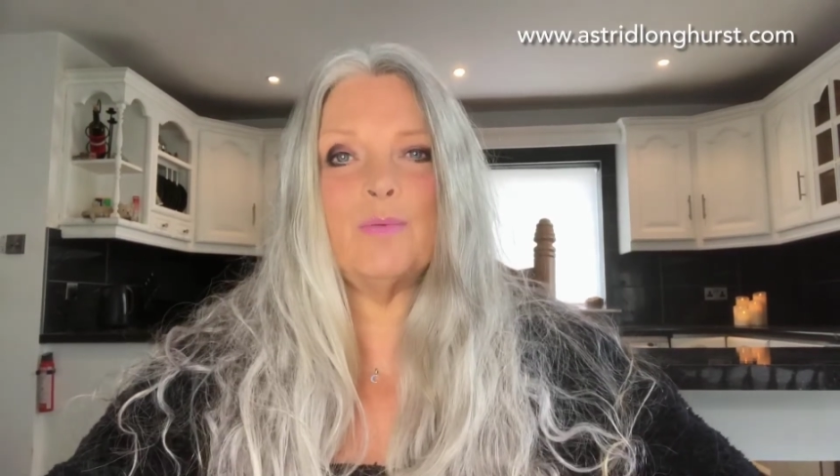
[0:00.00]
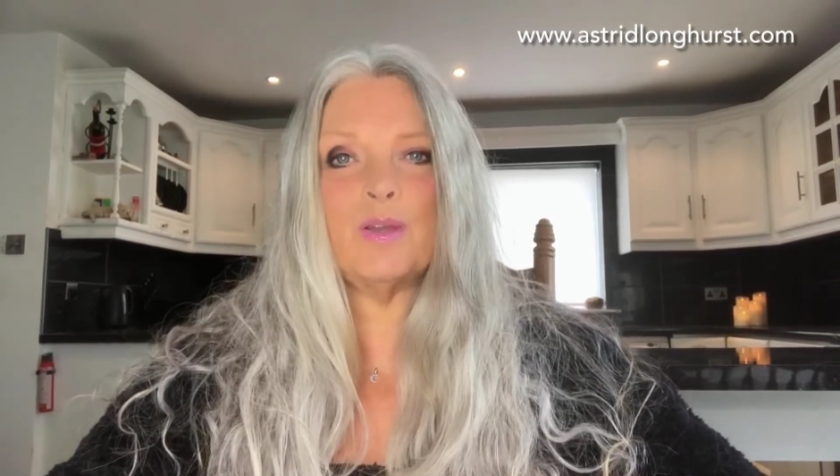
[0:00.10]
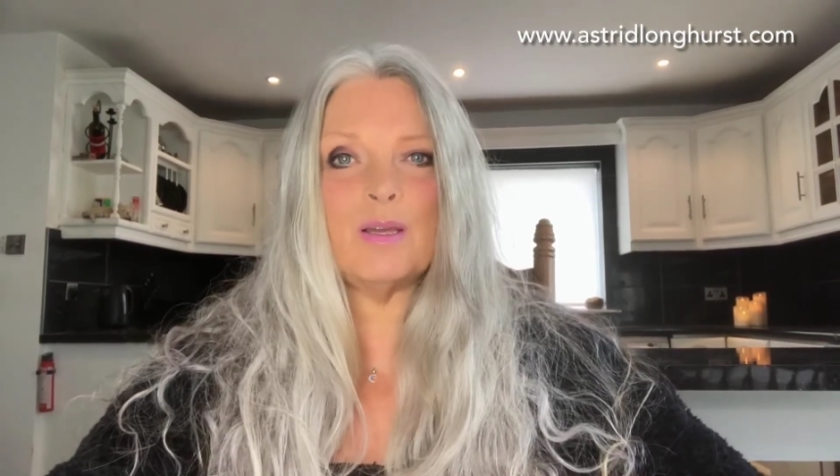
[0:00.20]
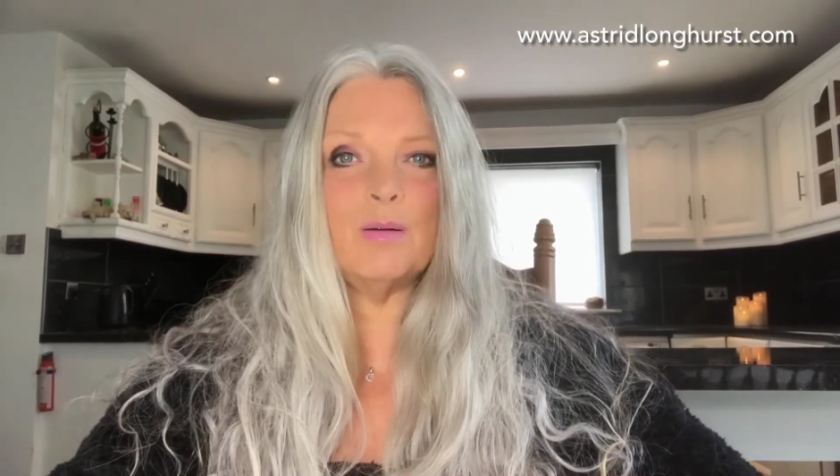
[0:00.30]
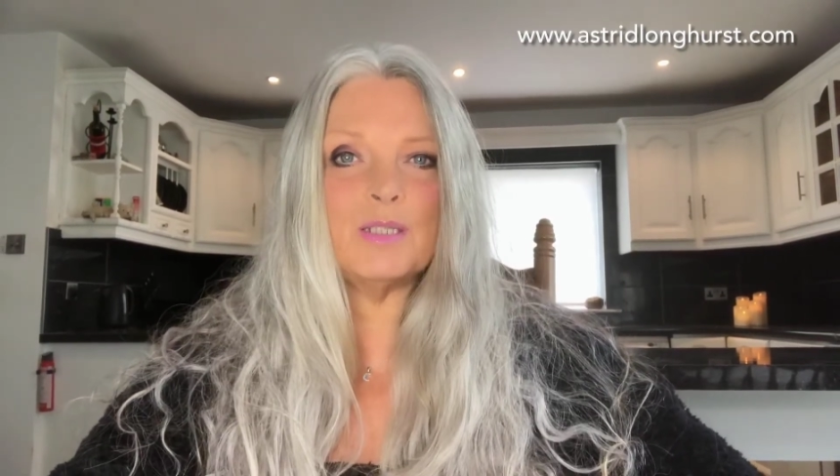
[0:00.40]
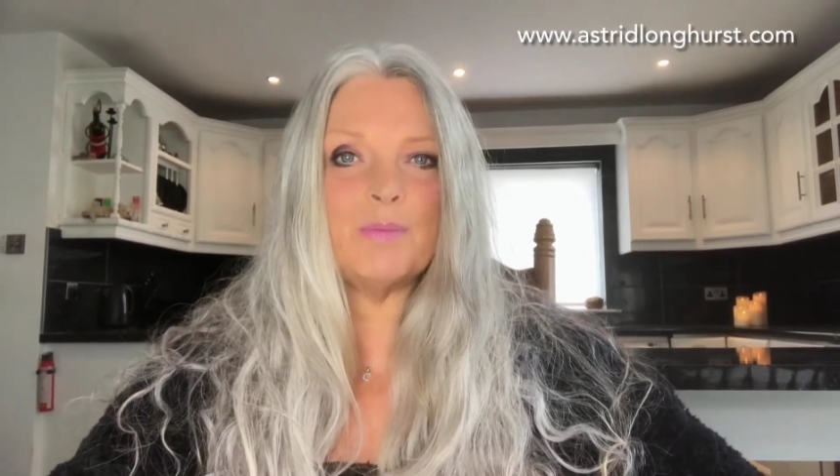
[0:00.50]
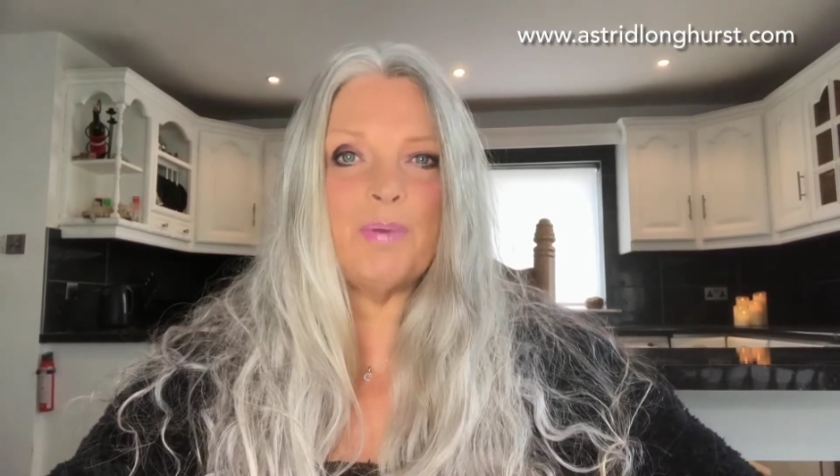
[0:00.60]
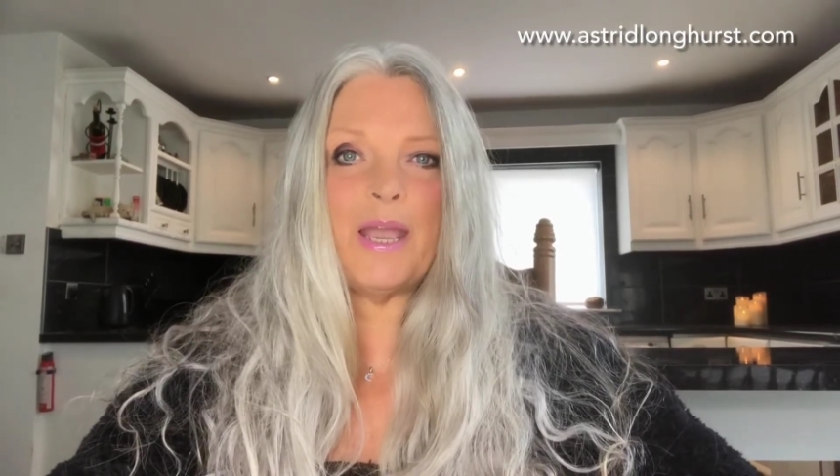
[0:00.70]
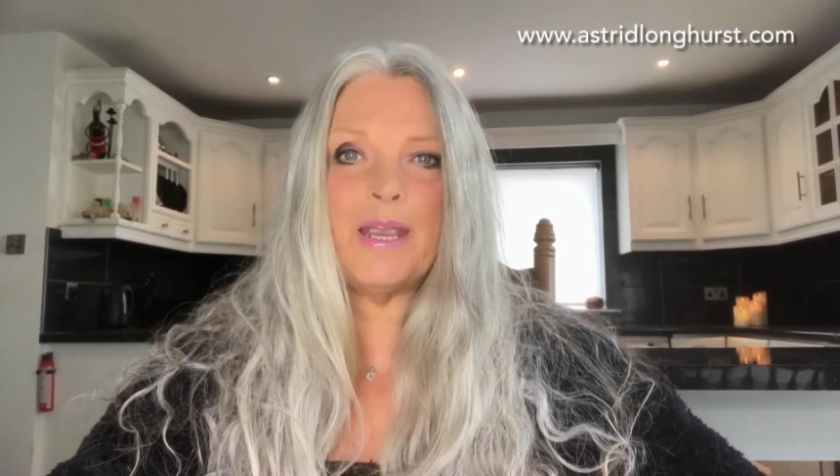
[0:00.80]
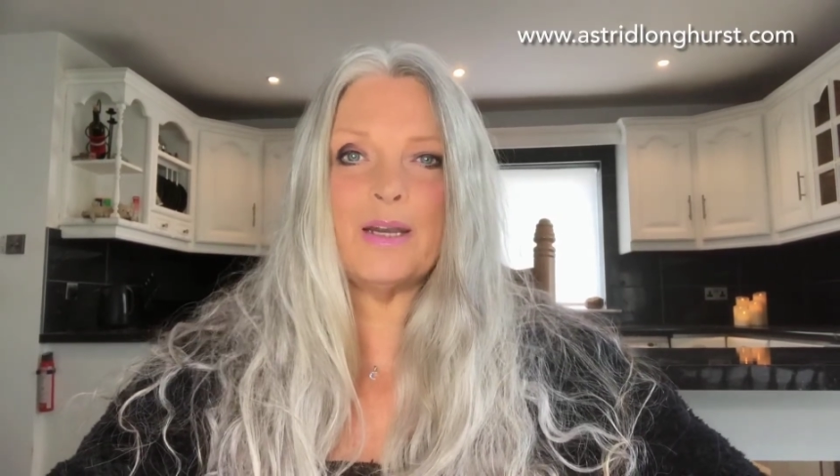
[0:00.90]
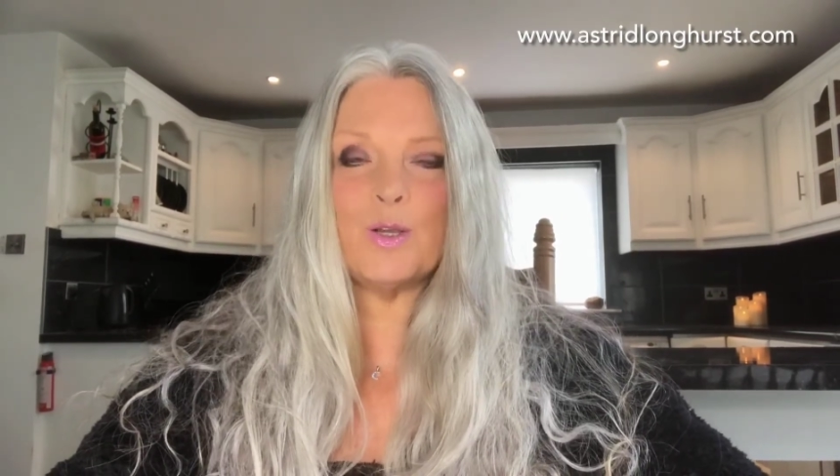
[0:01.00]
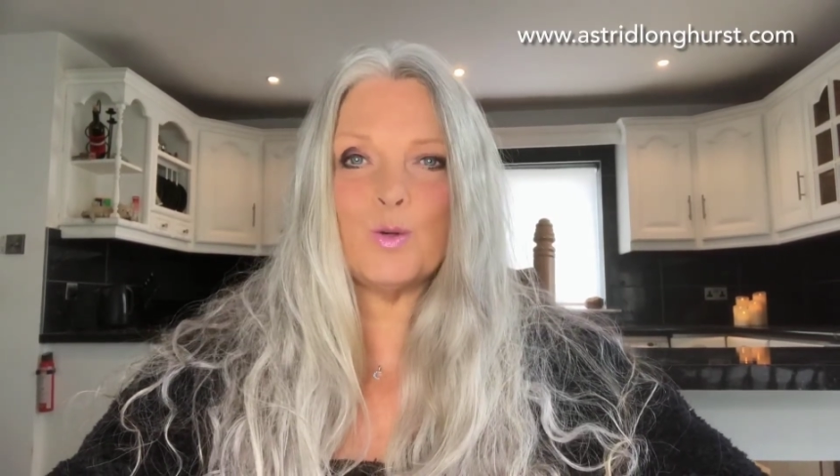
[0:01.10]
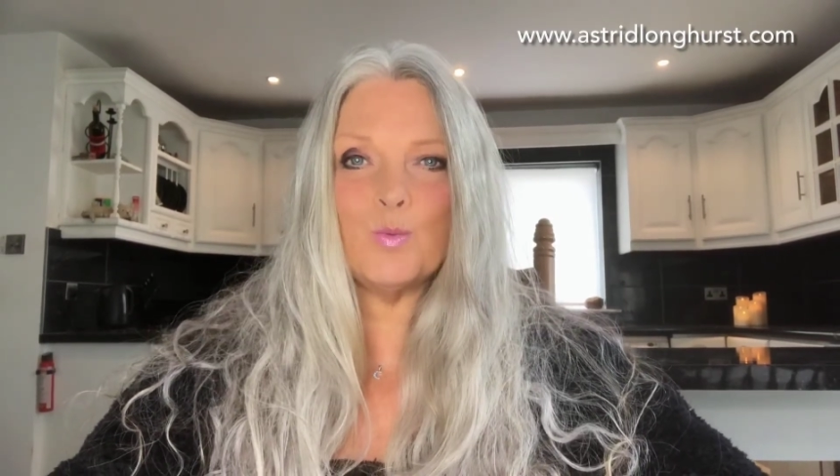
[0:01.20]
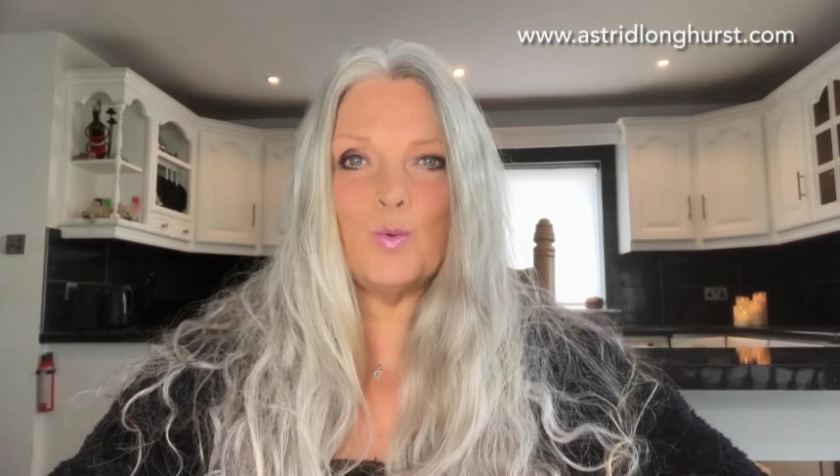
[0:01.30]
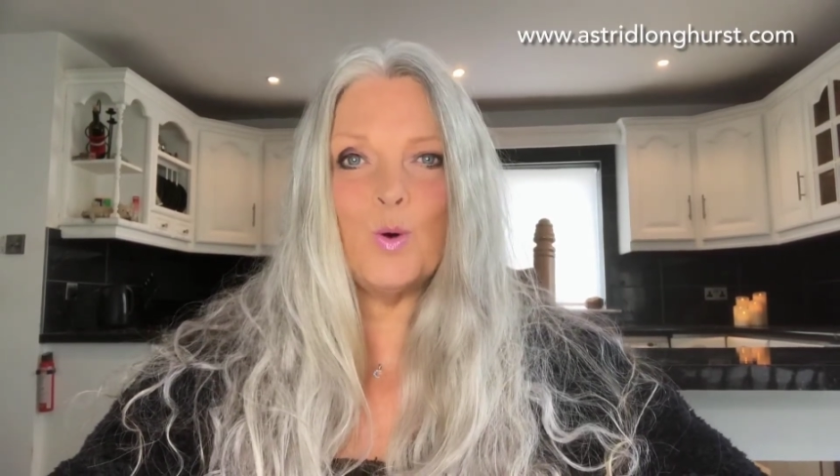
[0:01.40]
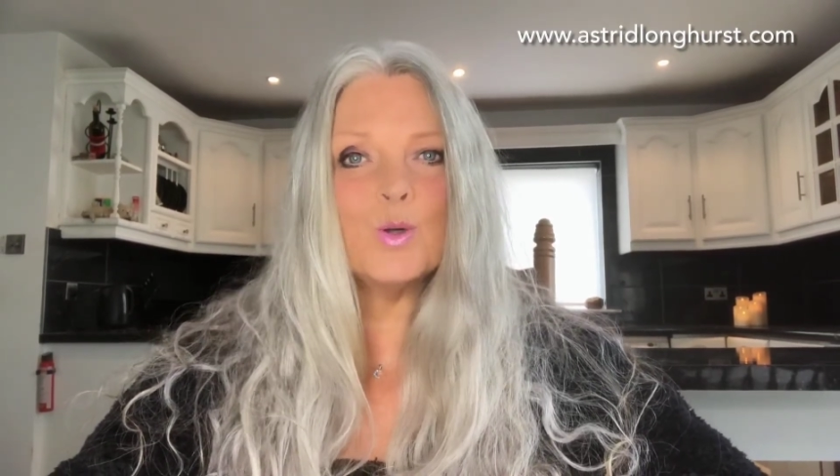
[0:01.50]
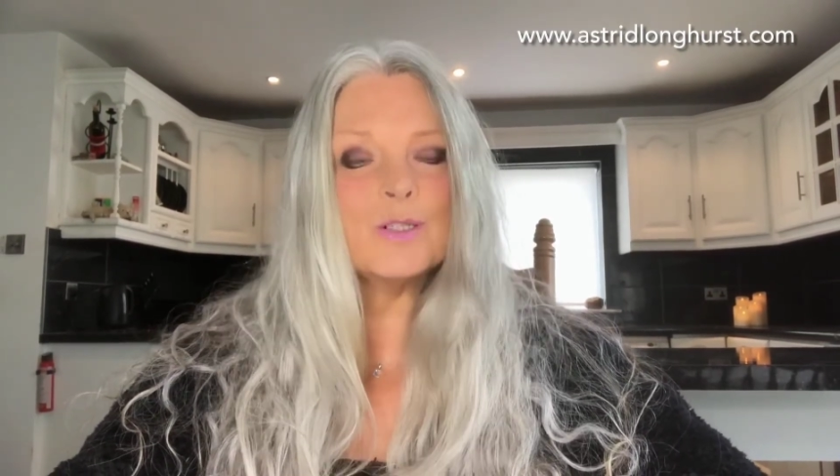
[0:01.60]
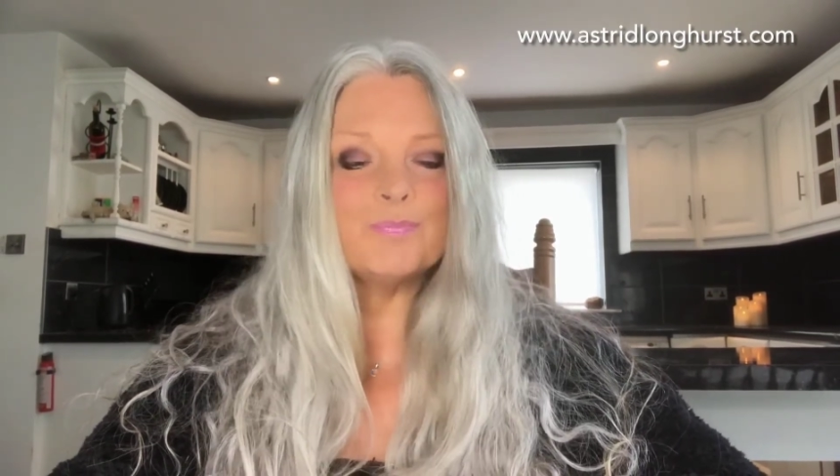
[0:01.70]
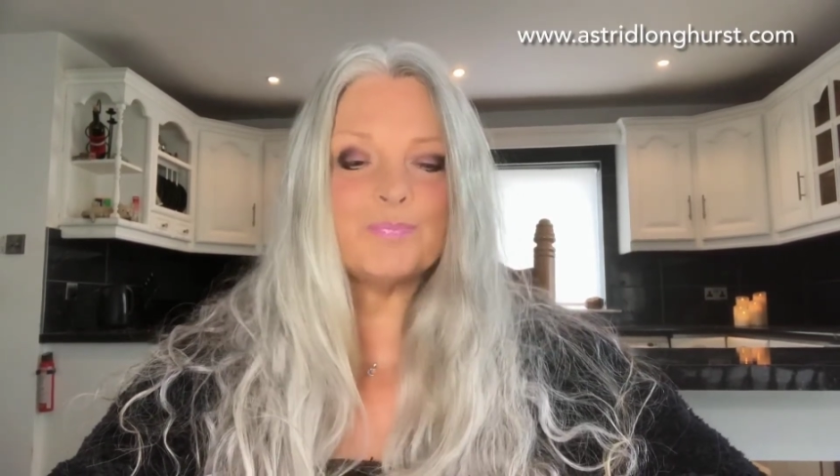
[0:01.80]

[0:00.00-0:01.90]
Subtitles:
when I was in pain, I couldn't walk,